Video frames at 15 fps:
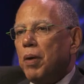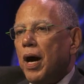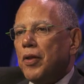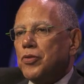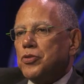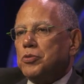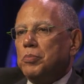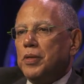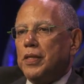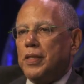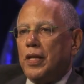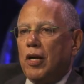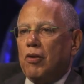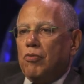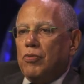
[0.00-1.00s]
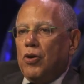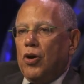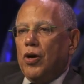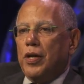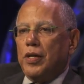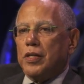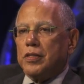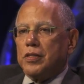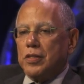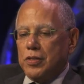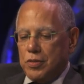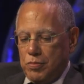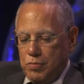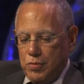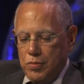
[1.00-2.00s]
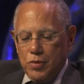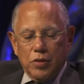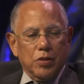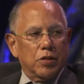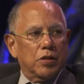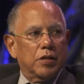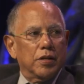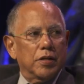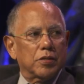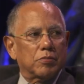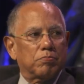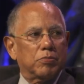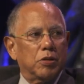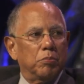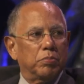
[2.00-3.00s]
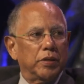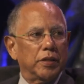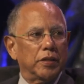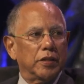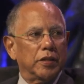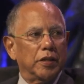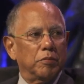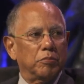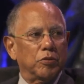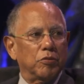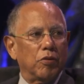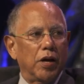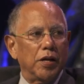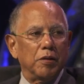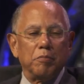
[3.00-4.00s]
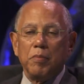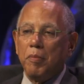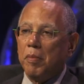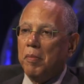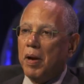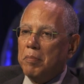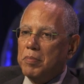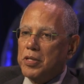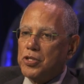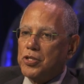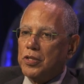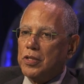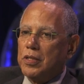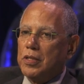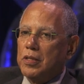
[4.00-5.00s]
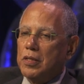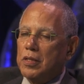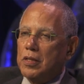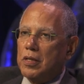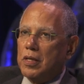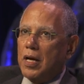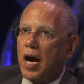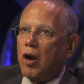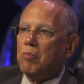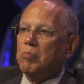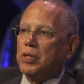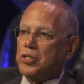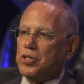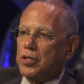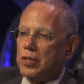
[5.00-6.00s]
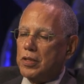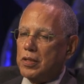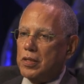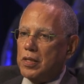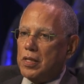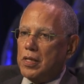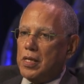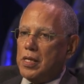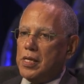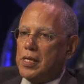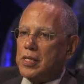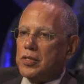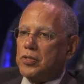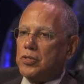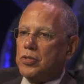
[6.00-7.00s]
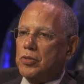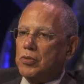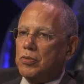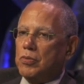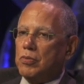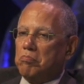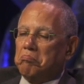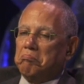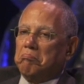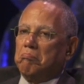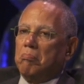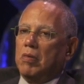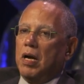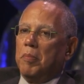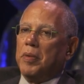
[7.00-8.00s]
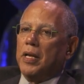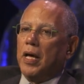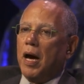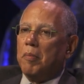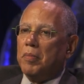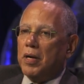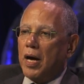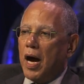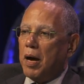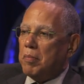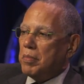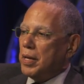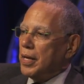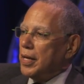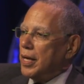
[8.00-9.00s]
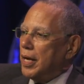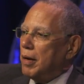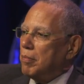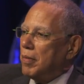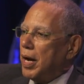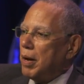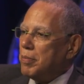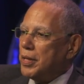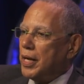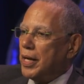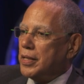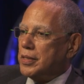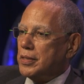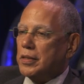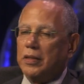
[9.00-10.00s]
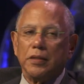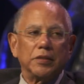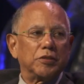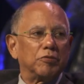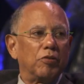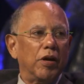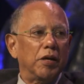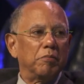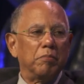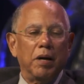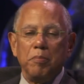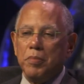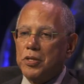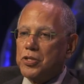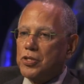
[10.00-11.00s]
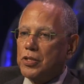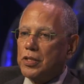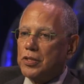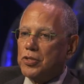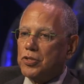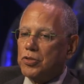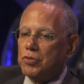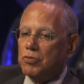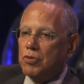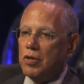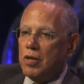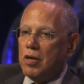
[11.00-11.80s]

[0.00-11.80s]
bothers me that our audience is, is completely liberal, right? Remember, my mission, our mission, is to, I mean, I'm, a, I'm, a, um, I'm an idealist, right? My mission is to